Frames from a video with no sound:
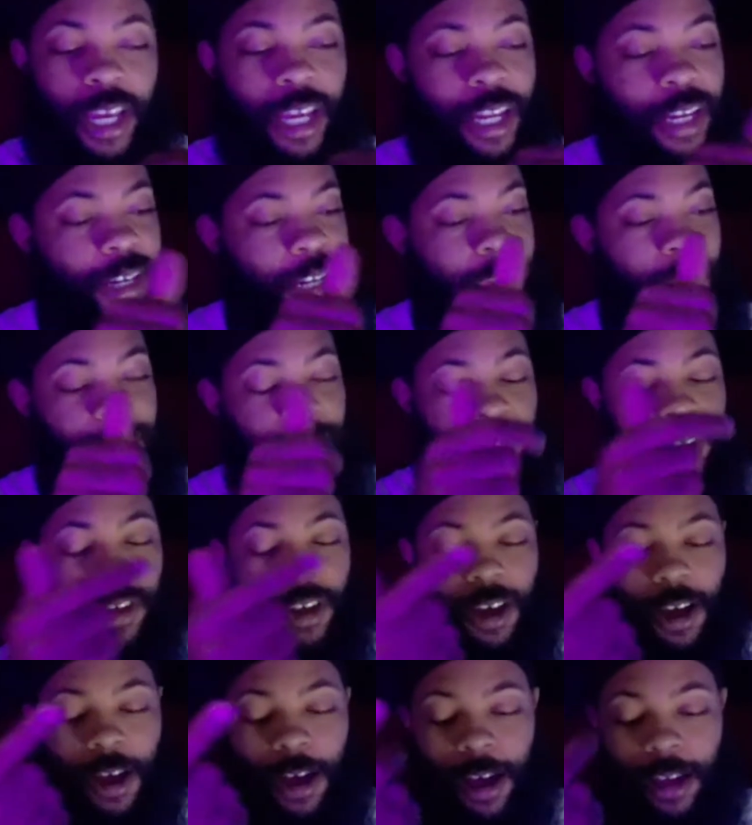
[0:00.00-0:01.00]
Endeavor,
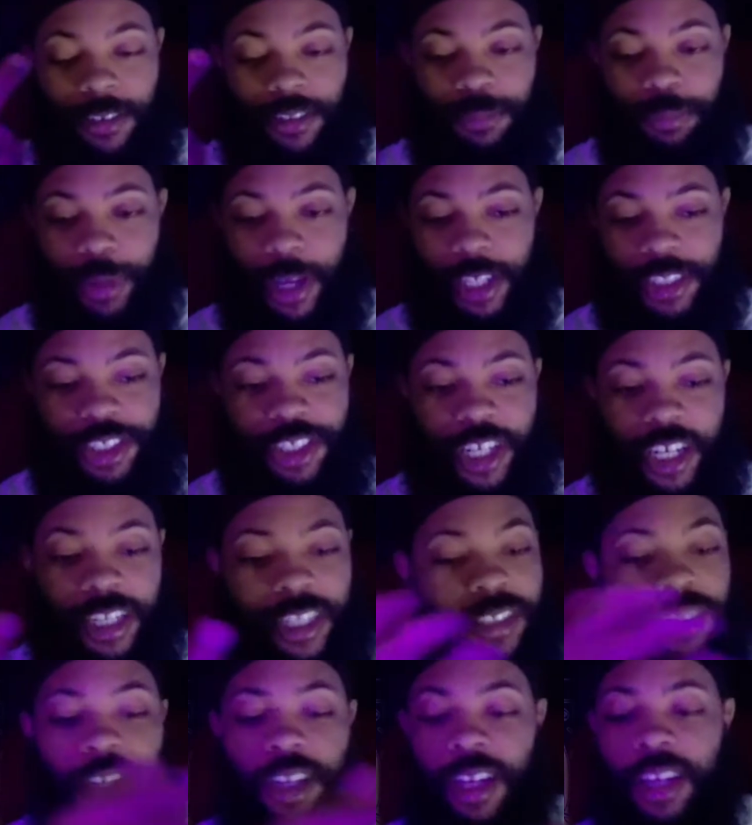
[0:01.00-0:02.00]
Hawks, Best
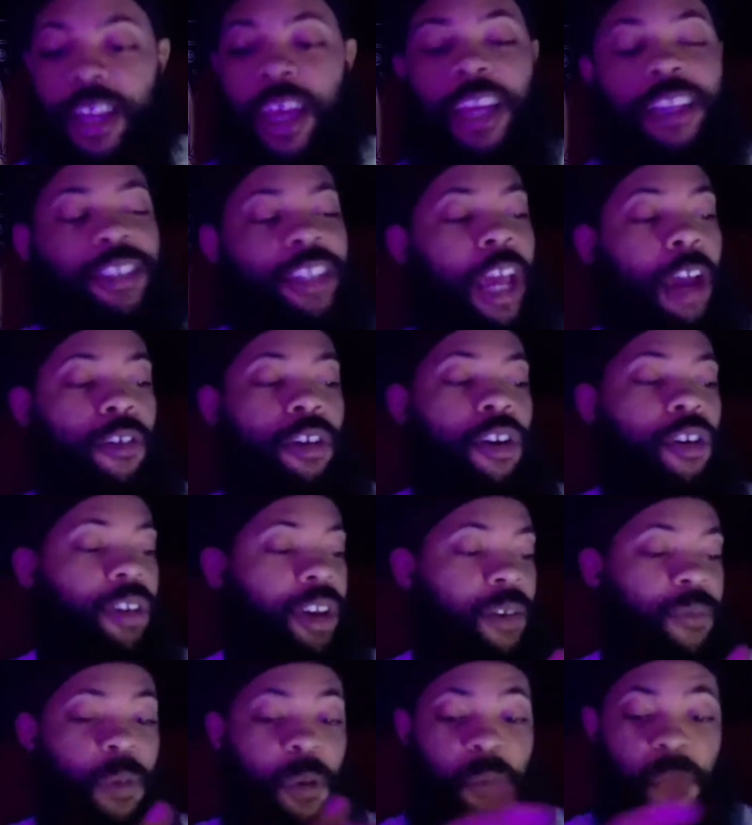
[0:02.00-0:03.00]
Genius. They just like, we don't
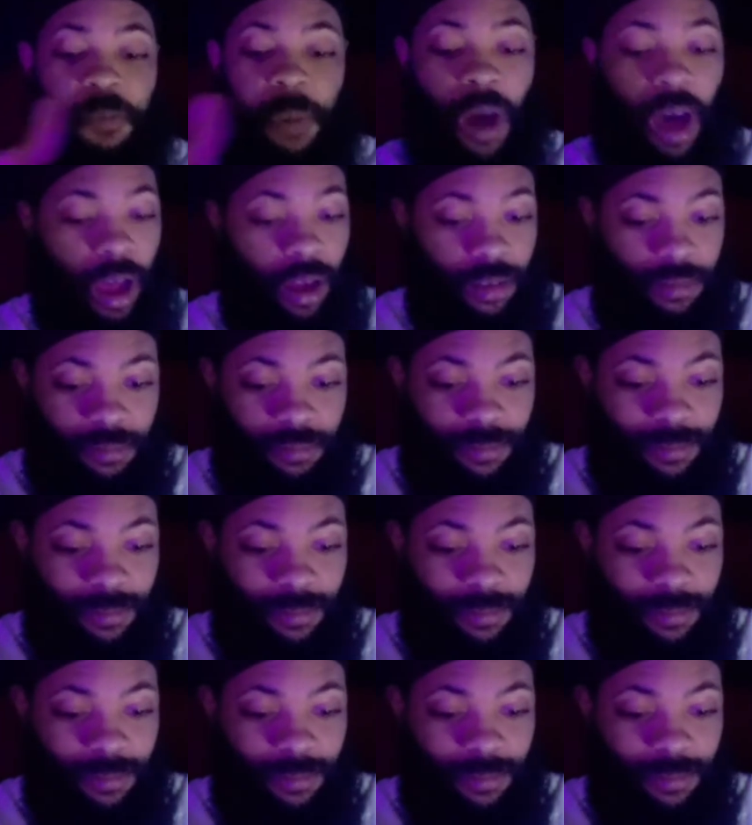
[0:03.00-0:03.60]
give a fuck.